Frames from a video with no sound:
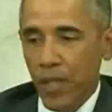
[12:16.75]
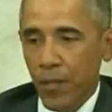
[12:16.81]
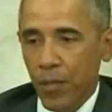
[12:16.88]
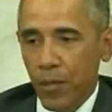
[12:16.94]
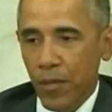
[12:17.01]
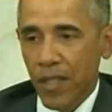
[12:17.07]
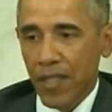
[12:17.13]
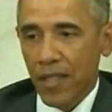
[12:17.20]

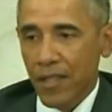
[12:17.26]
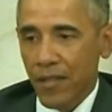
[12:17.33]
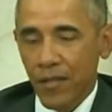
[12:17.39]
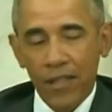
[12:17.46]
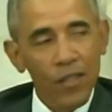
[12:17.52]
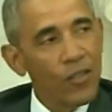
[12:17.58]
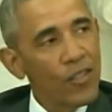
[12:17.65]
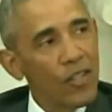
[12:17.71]
people because he
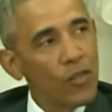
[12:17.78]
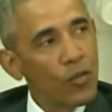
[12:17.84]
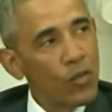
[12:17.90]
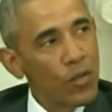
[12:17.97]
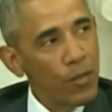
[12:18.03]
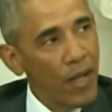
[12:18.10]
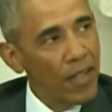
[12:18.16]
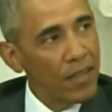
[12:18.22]
feels
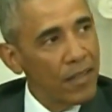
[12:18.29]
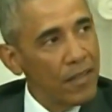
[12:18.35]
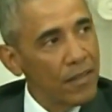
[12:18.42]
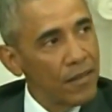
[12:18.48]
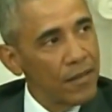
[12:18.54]
disrespected.